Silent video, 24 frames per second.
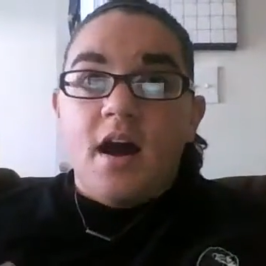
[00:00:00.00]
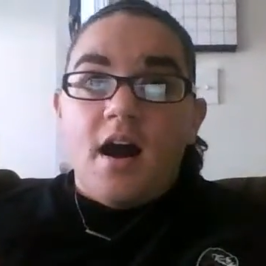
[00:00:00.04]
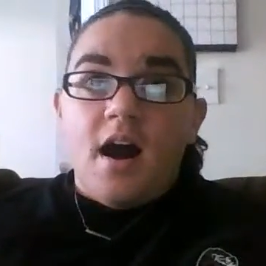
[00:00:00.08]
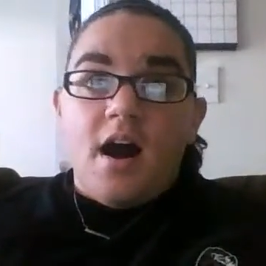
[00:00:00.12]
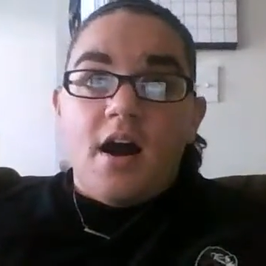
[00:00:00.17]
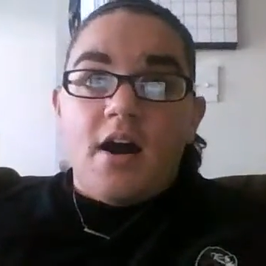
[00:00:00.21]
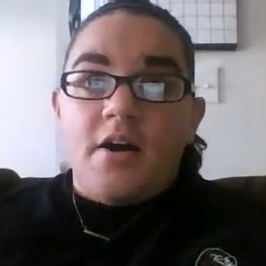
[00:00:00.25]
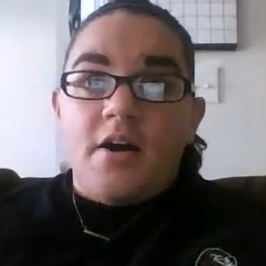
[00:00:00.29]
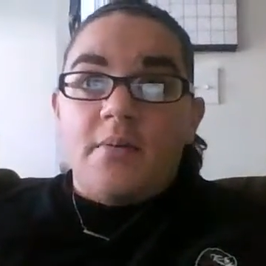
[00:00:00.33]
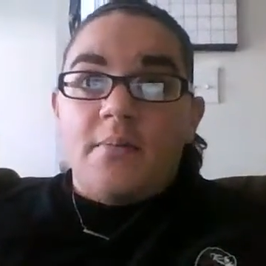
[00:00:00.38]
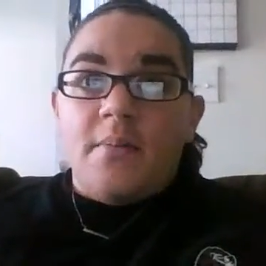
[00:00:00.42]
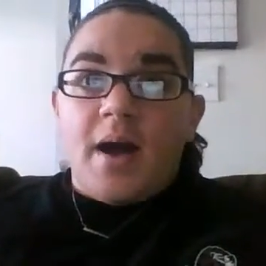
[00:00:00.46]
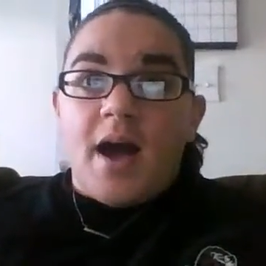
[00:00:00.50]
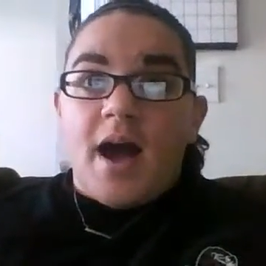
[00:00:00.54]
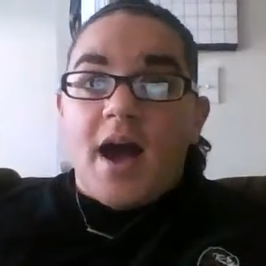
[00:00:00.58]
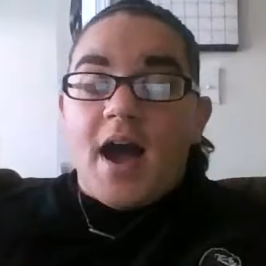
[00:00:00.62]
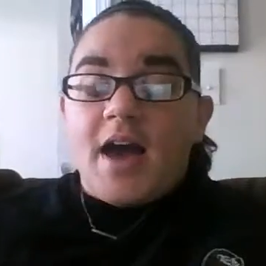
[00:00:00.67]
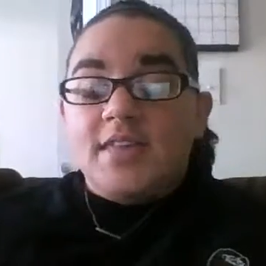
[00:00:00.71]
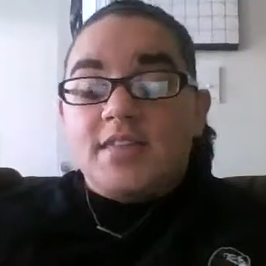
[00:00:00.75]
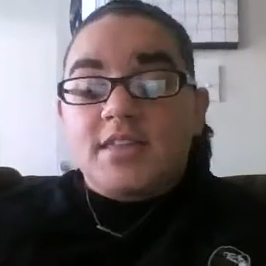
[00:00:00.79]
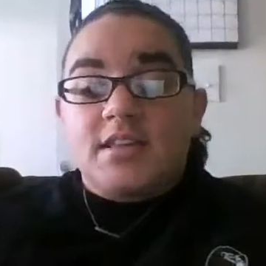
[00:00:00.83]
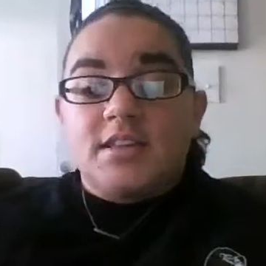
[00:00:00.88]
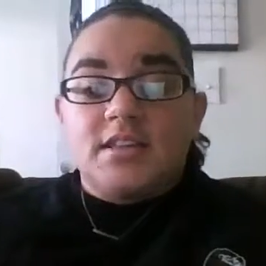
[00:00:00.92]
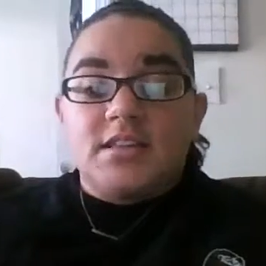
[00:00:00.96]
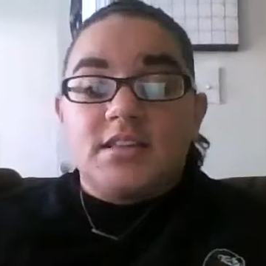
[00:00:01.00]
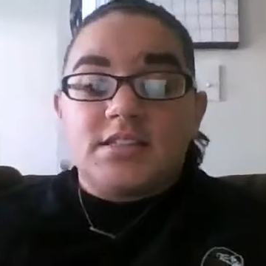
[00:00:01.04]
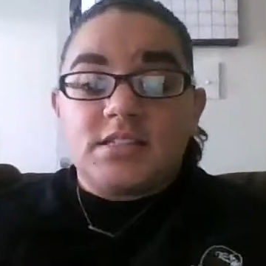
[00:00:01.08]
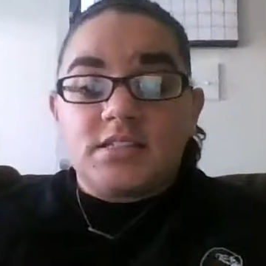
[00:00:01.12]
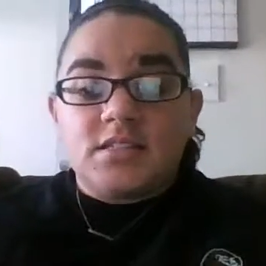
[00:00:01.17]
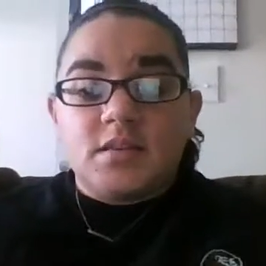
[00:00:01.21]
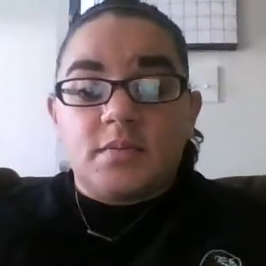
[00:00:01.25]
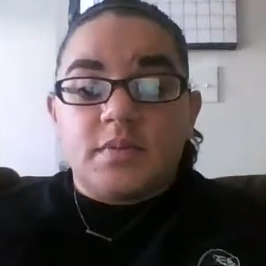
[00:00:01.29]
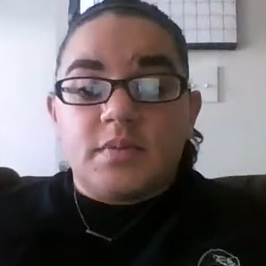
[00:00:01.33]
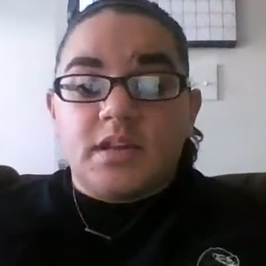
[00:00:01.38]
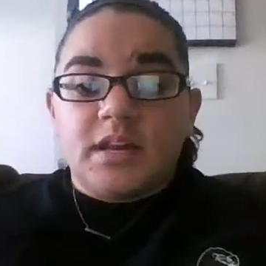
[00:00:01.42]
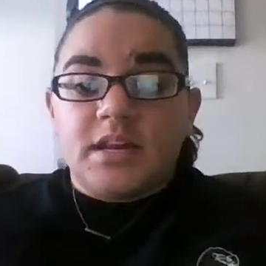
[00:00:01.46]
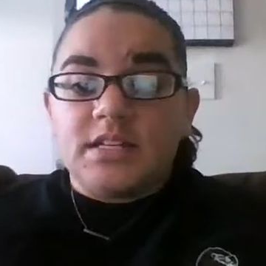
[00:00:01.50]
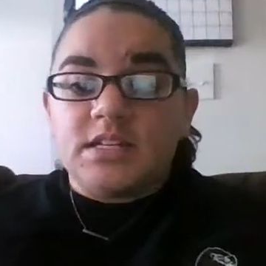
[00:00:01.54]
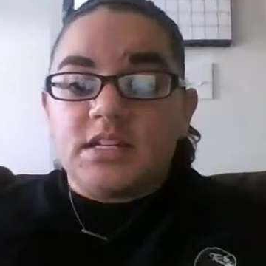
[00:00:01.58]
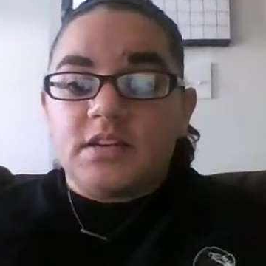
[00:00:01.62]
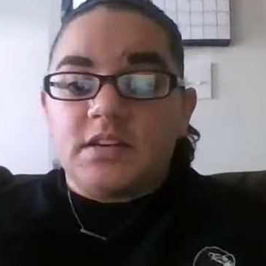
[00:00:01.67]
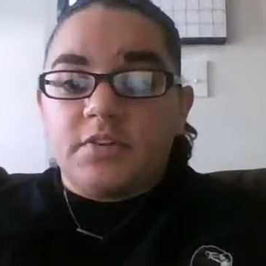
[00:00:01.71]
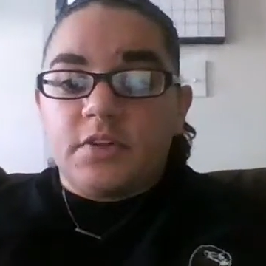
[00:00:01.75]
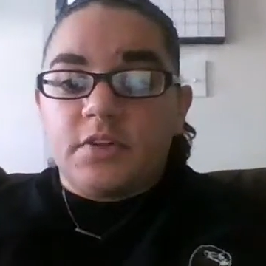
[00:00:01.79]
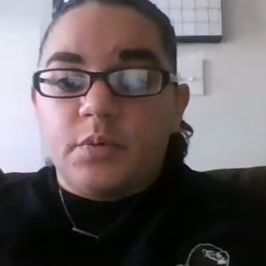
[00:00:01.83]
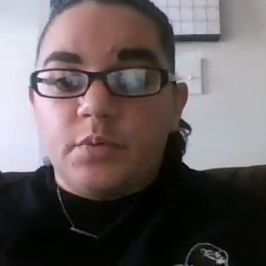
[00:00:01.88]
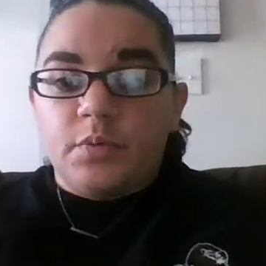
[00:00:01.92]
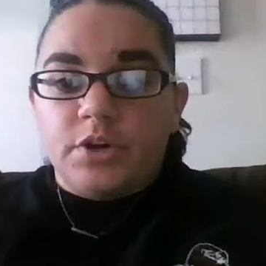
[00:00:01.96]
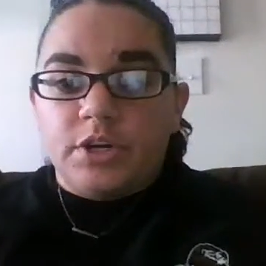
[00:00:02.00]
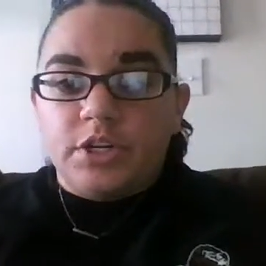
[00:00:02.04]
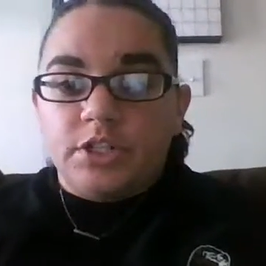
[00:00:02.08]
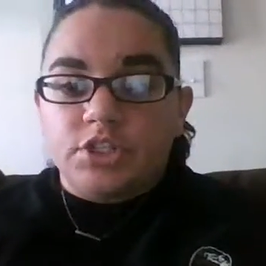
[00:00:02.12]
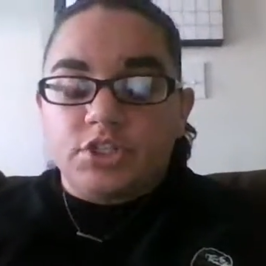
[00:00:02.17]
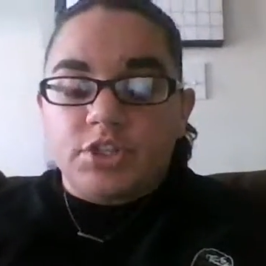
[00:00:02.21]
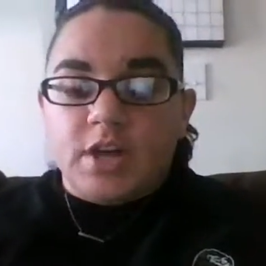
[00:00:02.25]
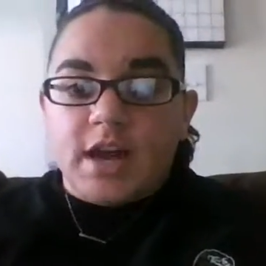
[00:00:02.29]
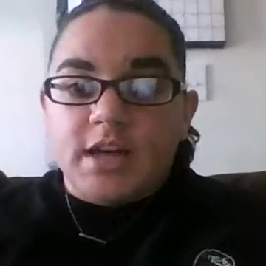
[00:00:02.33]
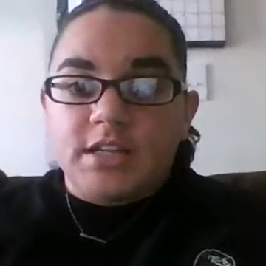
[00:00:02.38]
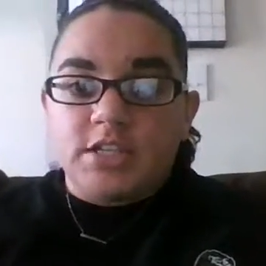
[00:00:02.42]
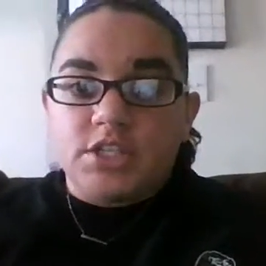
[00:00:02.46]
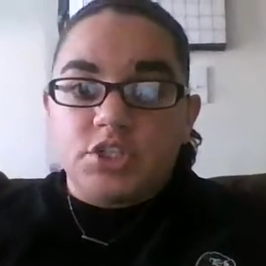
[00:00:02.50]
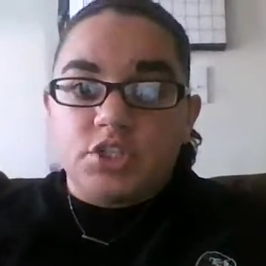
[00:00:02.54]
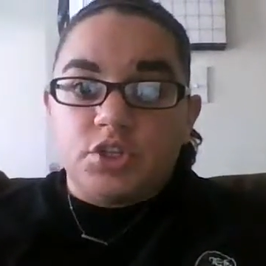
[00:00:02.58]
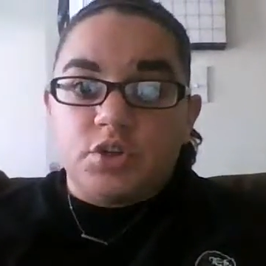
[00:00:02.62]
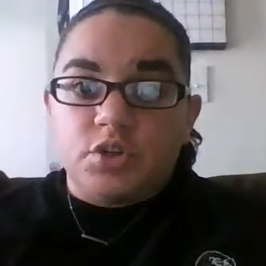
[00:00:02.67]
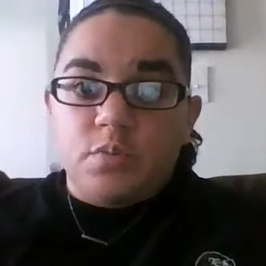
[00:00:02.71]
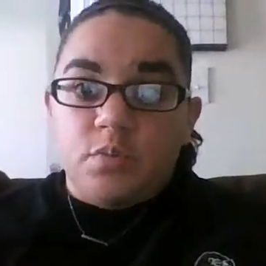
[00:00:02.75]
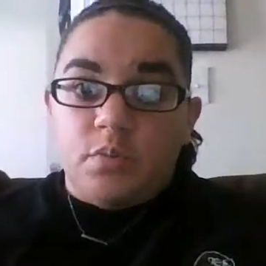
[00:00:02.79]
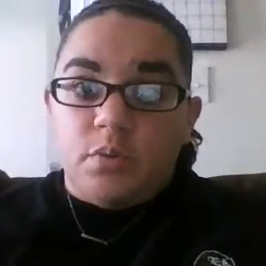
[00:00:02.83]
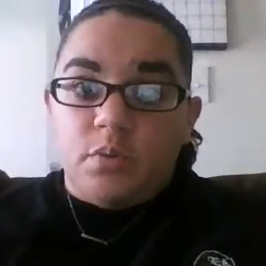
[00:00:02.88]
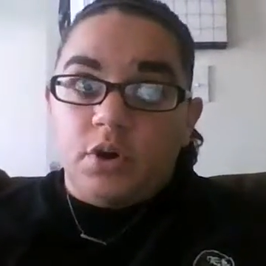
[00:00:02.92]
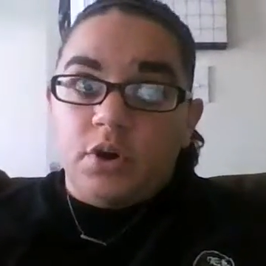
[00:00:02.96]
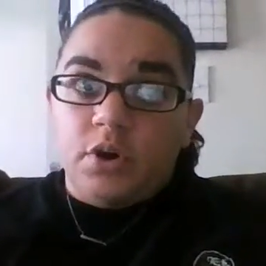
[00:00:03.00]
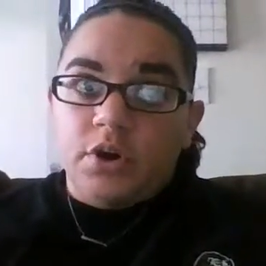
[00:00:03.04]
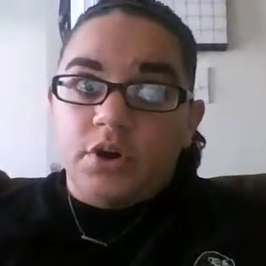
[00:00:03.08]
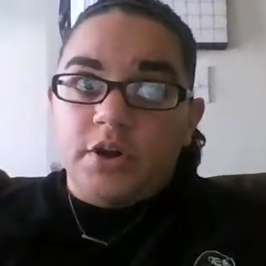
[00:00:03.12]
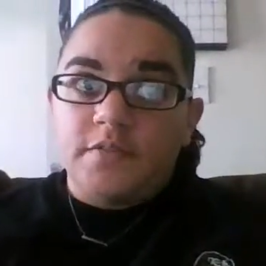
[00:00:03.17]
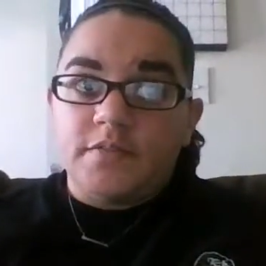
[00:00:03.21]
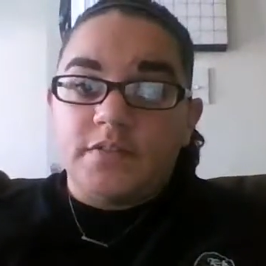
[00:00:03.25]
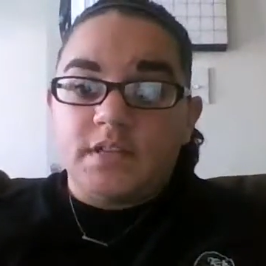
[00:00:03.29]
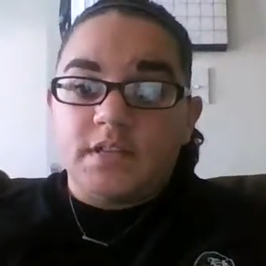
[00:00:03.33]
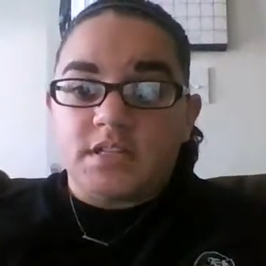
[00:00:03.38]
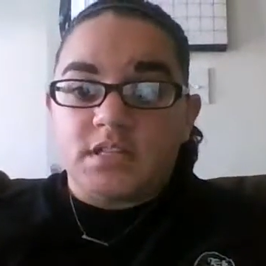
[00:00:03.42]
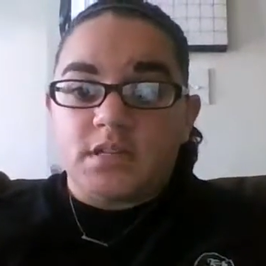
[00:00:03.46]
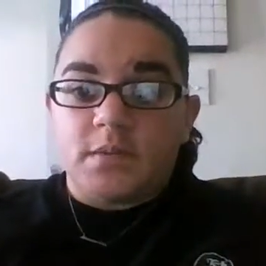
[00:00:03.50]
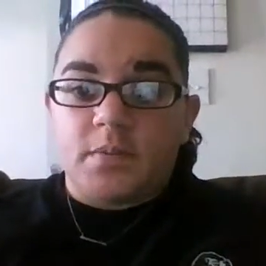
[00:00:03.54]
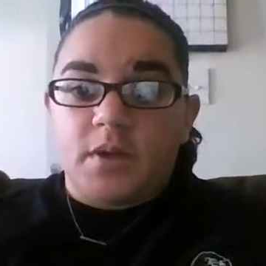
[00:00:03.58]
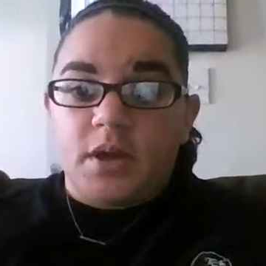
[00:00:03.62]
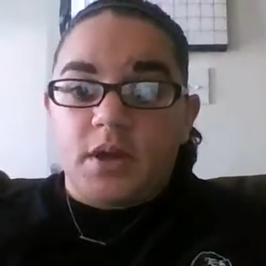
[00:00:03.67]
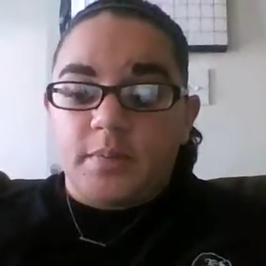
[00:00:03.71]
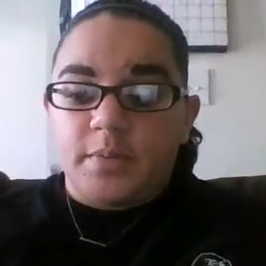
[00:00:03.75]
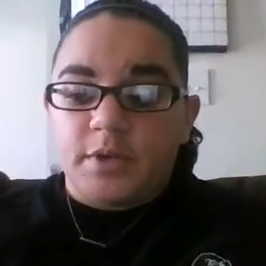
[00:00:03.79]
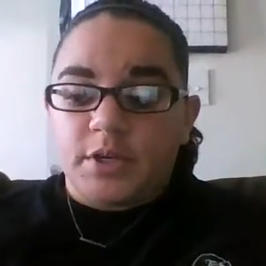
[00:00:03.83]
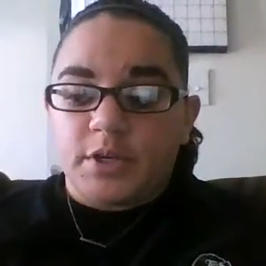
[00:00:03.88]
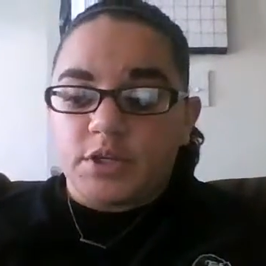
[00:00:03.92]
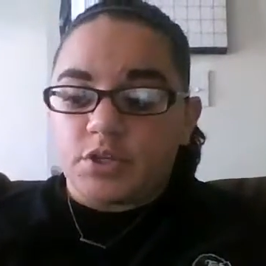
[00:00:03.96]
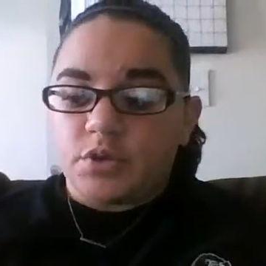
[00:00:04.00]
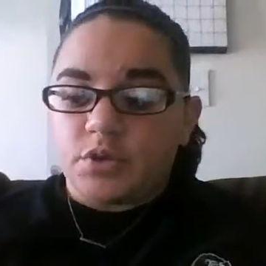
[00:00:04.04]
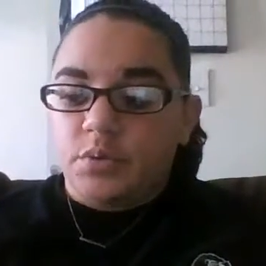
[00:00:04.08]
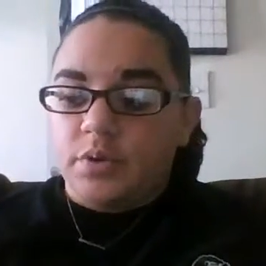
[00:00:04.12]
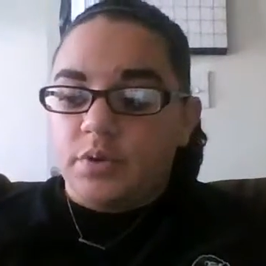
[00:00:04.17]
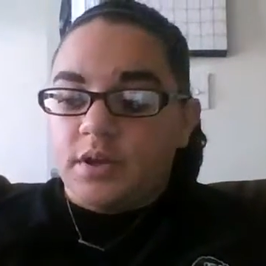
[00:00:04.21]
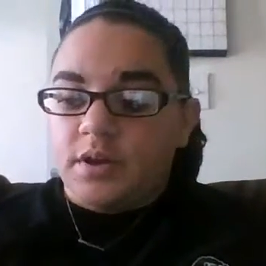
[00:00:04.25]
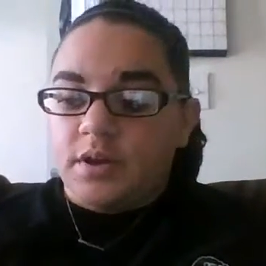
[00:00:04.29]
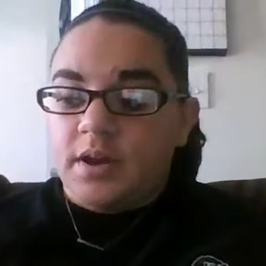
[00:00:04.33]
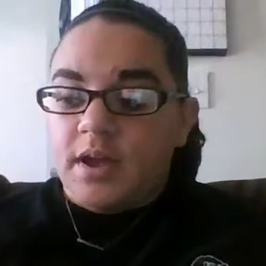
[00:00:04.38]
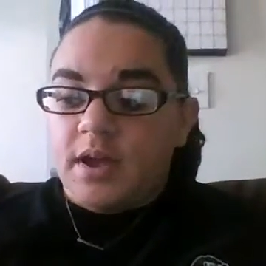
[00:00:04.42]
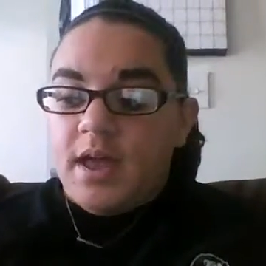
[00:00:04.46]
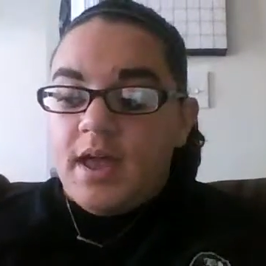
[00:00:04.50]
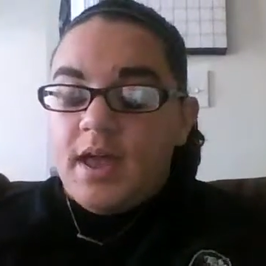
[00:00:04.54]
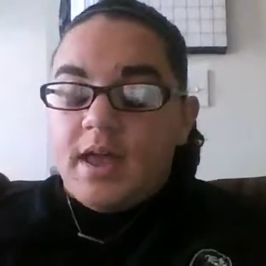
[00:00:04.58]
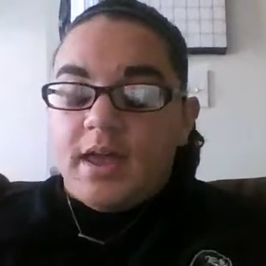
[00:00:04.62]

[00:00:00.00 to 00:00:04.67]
I think this is something I definitely want to try to do more of this upcoming school year,